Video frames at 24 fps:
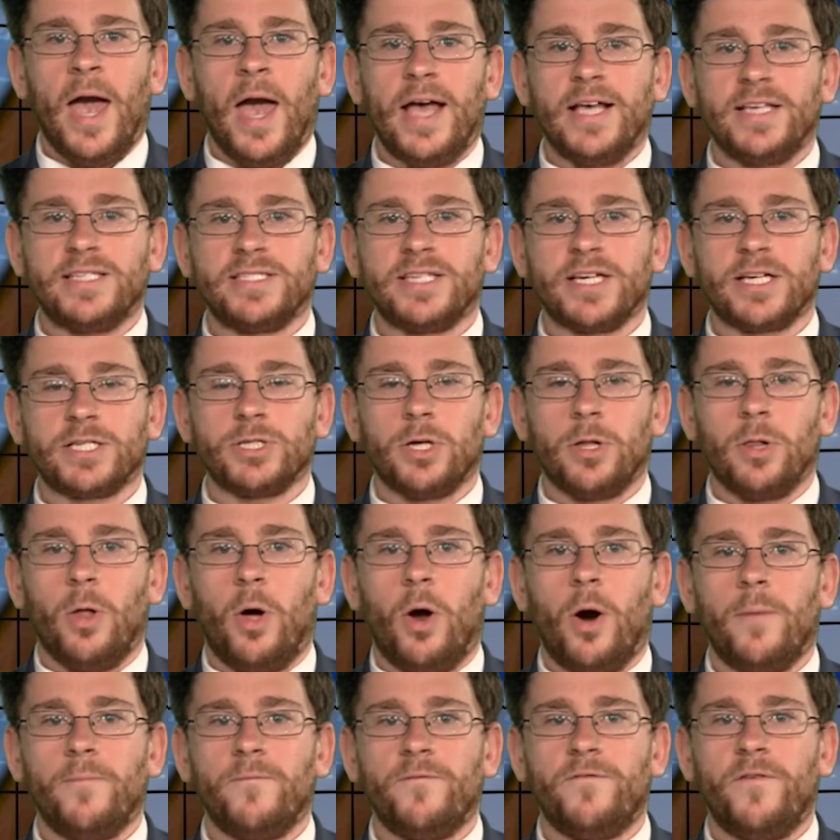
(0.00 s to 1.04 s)
A six
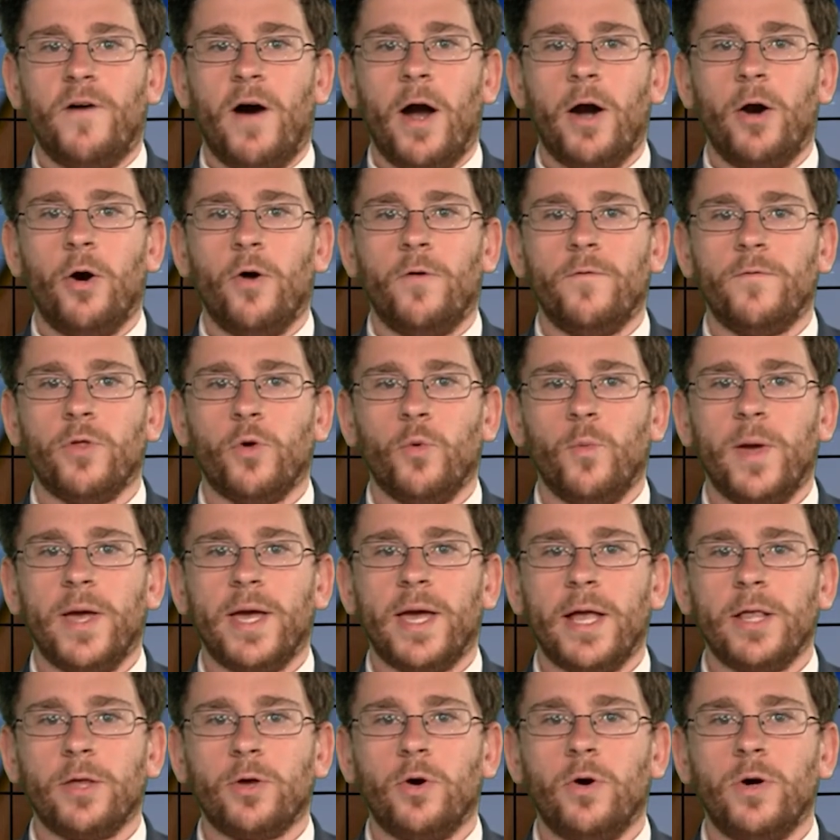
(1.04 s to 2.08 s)
alarm fire over the
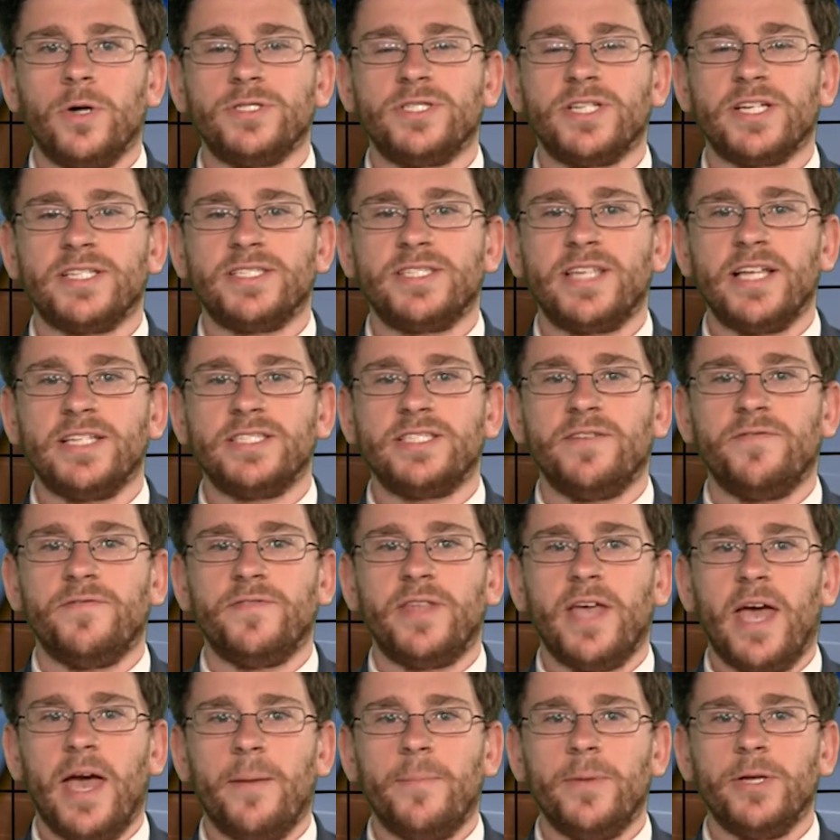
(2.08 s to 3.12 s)
weekend caused
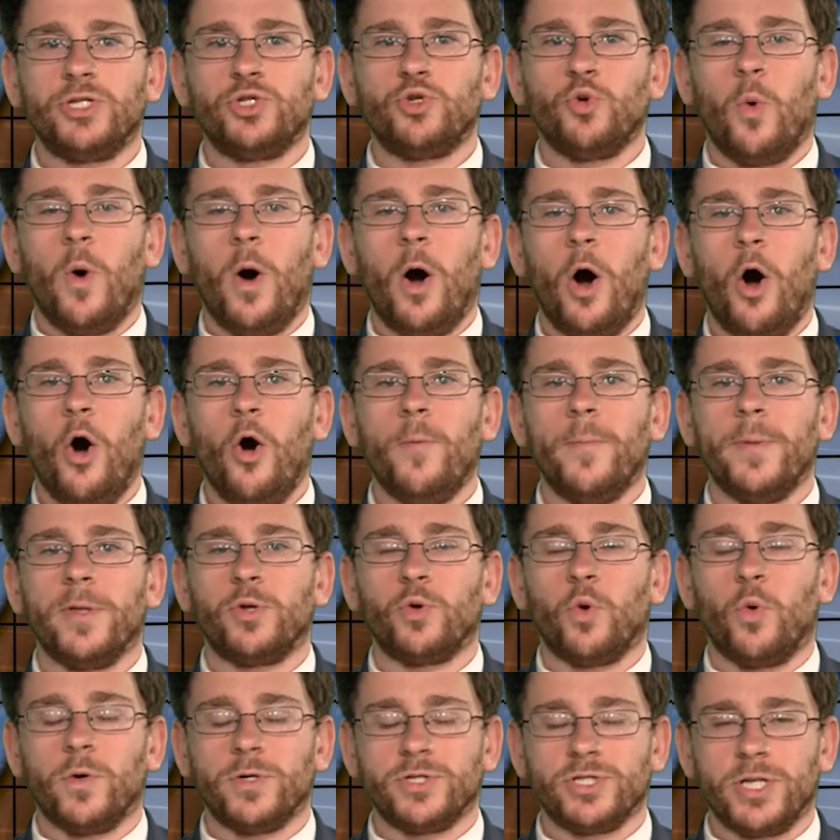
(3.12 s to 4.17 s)
extensive damage to a home
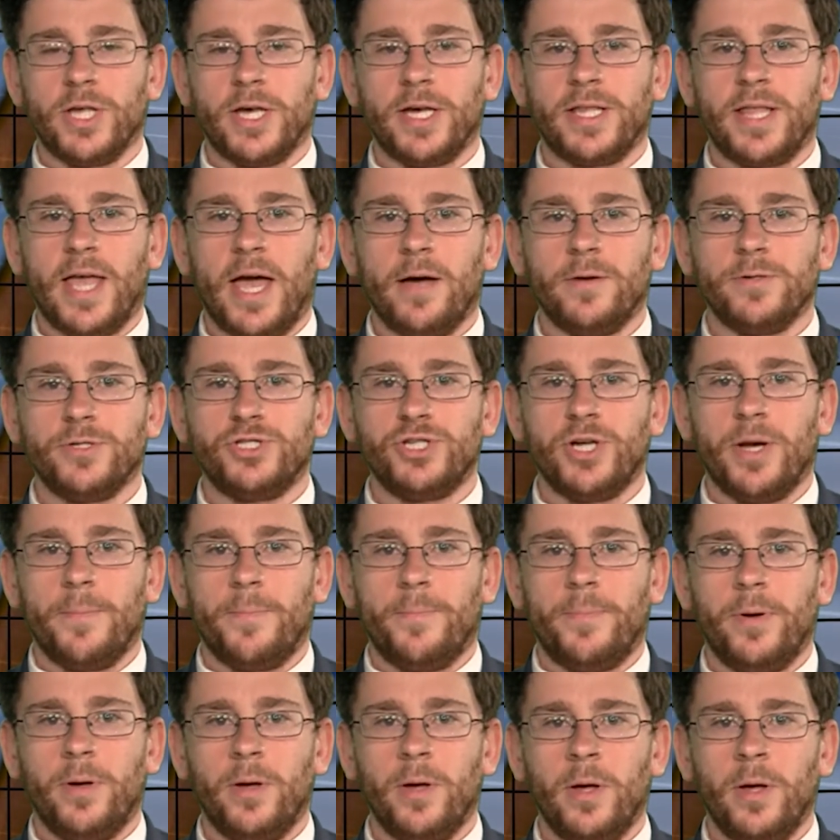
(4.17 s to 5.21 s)
in Torch Lake Township.